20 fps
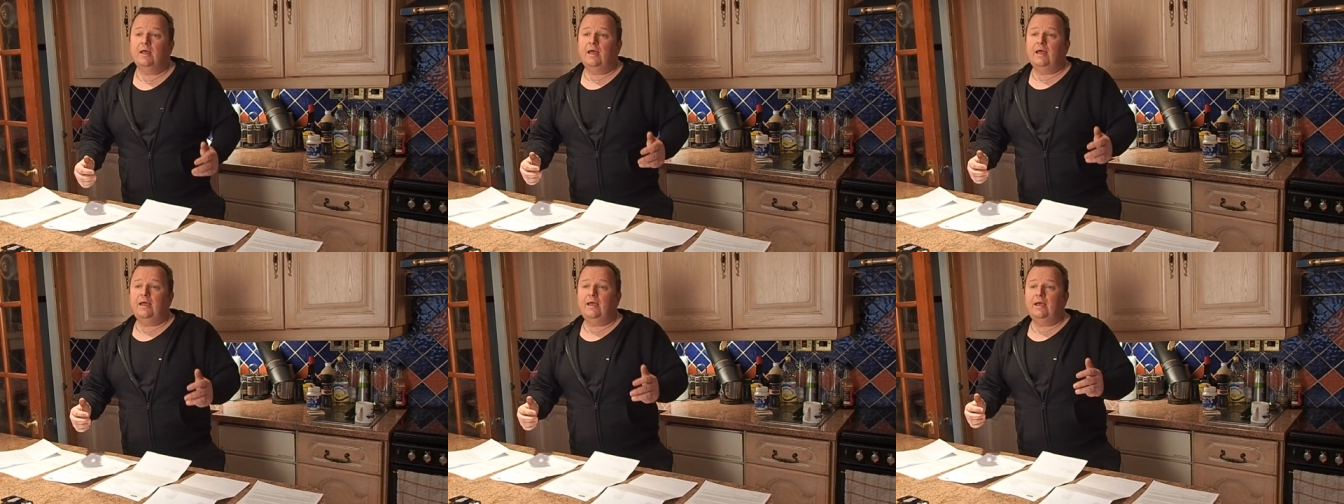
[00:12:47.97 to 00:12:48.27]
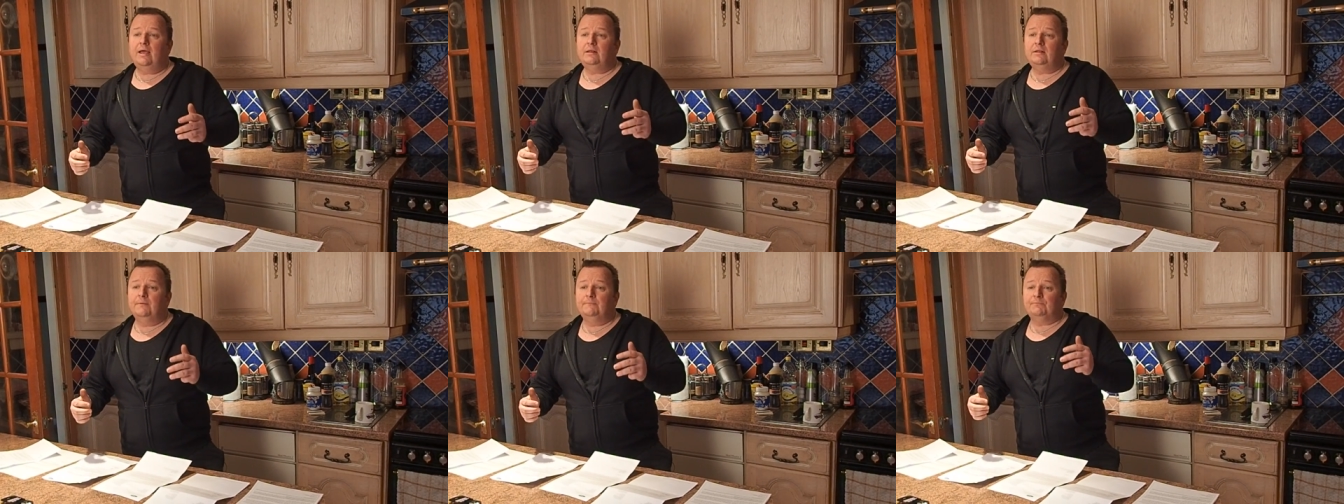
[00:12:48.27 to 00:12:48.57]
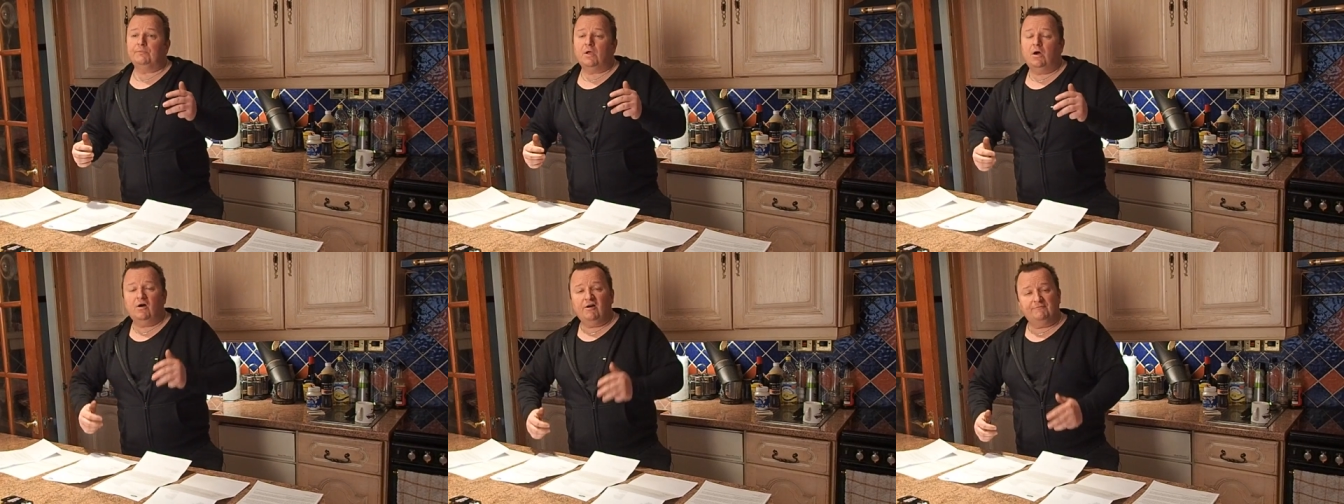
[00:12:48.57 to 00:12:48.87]
And
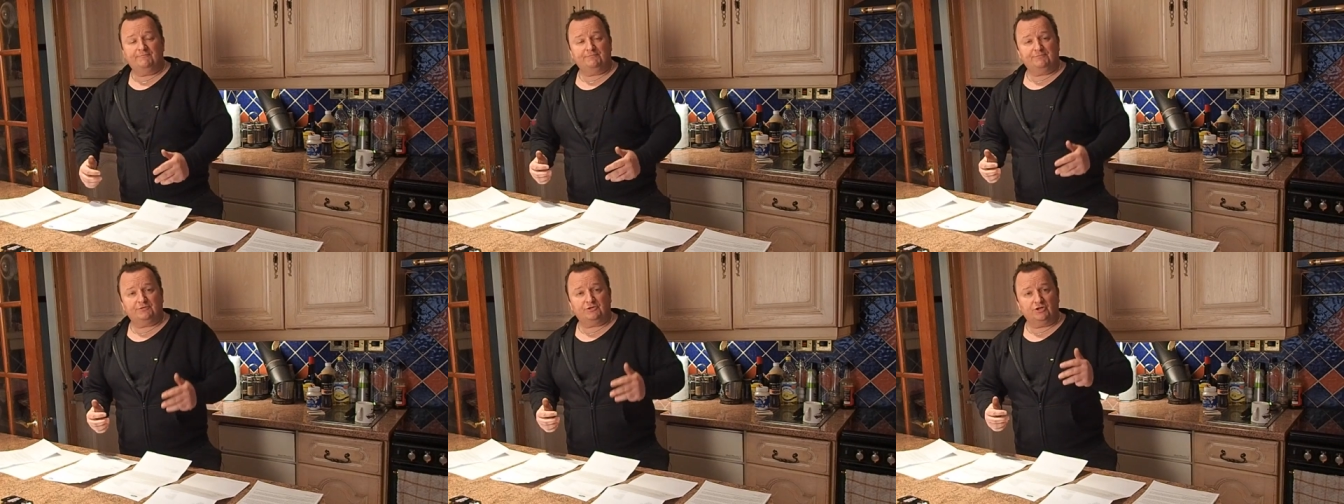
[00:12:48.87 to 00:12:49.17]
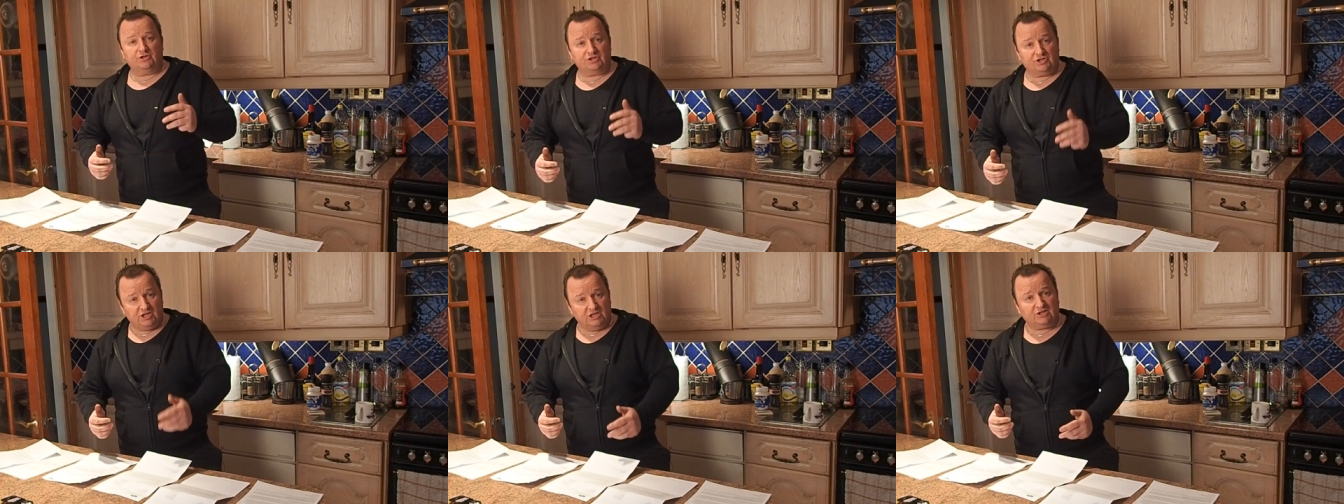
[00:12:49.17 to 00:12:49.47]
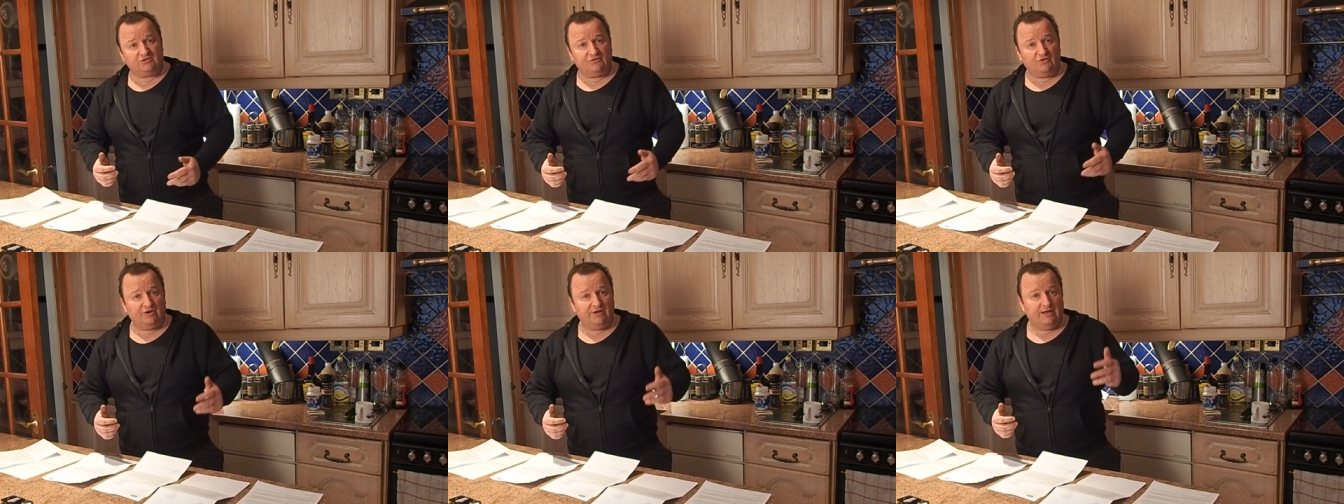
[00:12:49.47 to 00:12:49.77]
I've
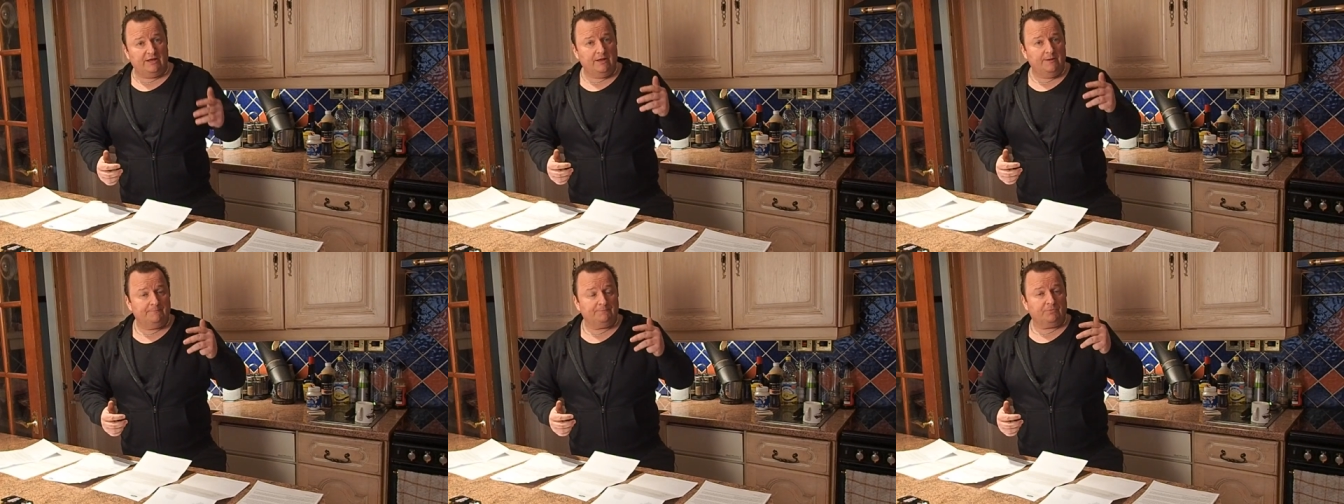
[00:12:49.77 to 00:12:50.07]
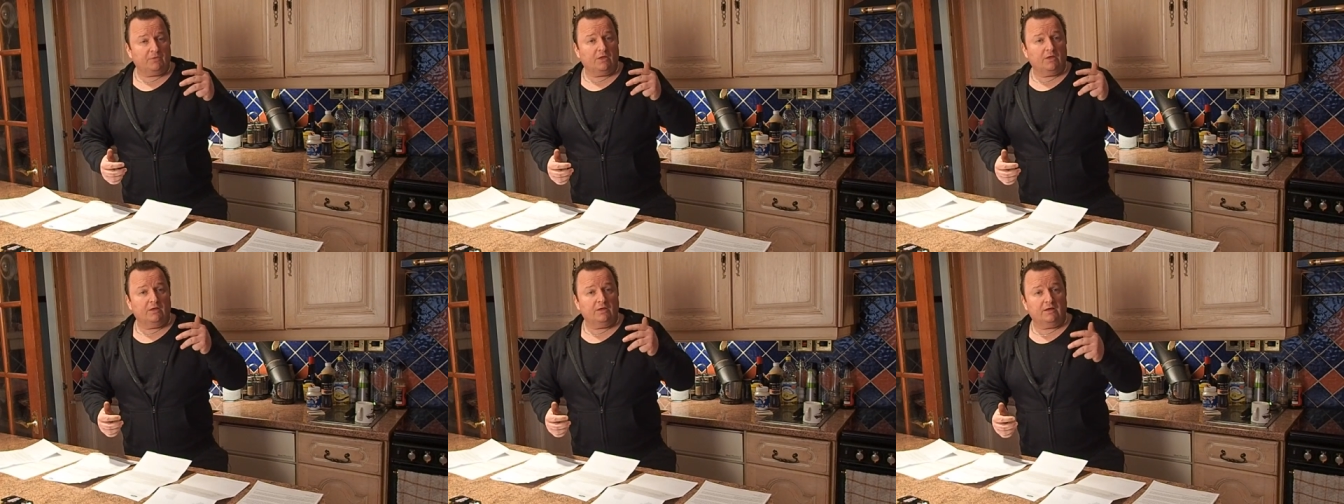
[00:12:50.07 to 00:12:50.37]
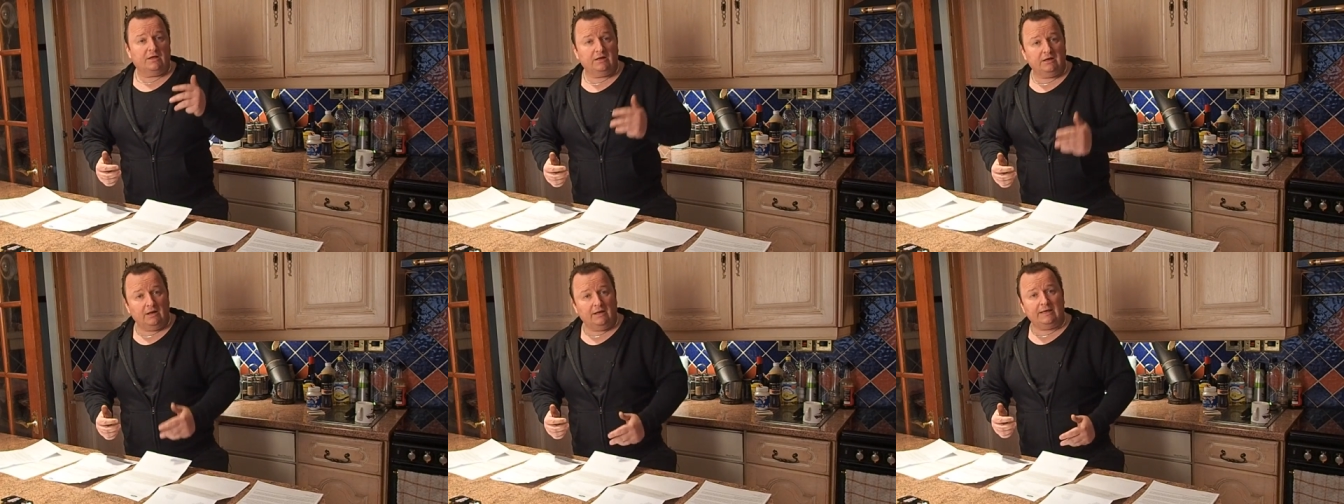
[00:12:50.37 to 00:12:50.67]
successfully
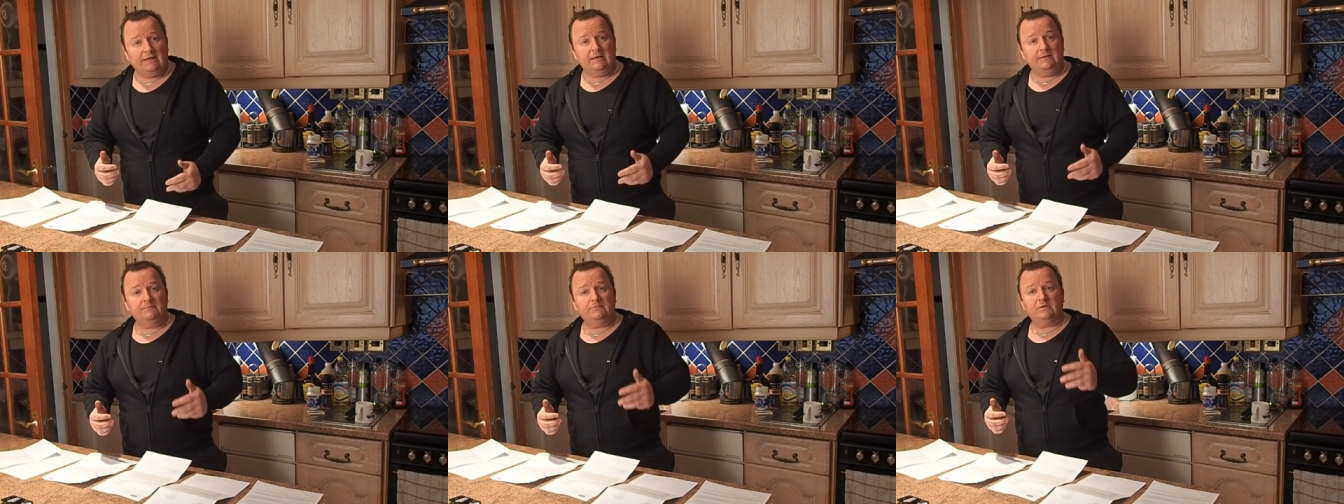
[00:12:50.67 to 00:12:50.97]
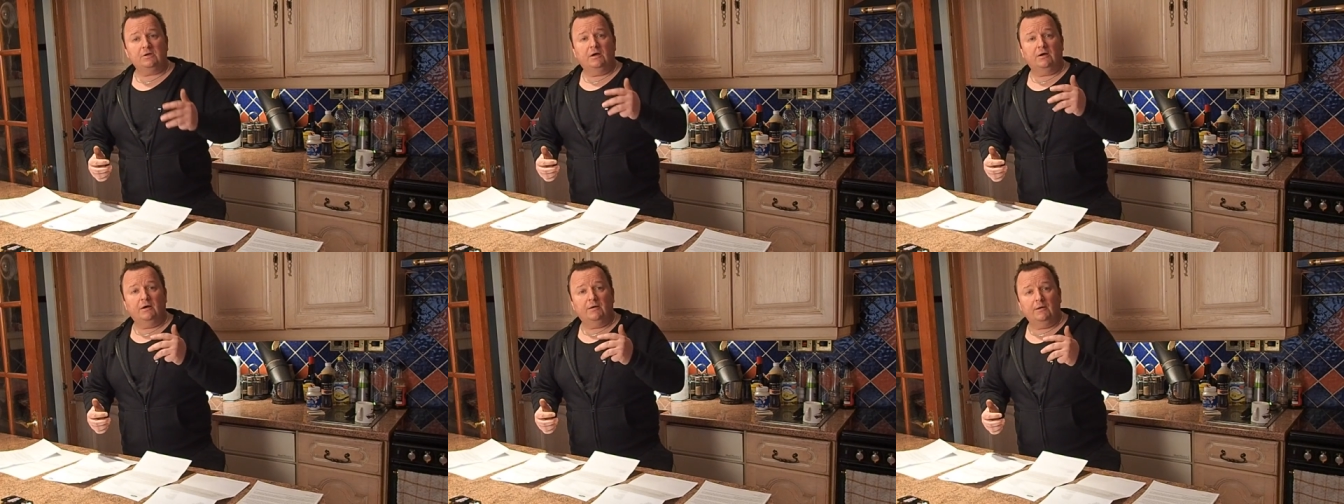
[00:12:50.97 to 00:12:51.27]
claimed